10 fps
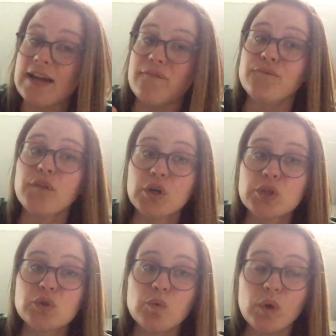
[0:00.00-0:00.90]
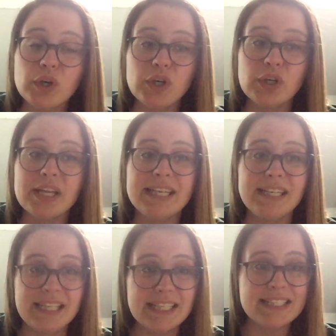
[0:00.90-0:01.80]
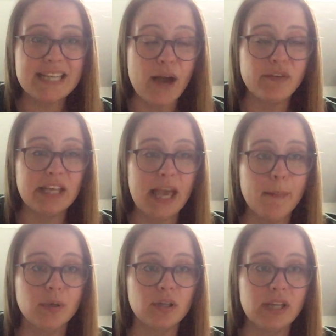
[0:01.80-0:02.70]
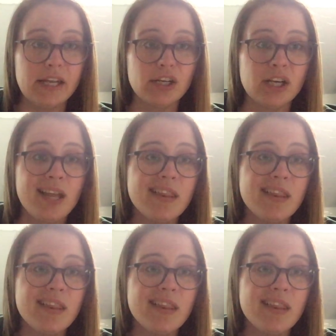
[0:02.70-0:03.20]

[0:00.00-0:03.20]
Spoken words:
that first word needs to have a capital letter.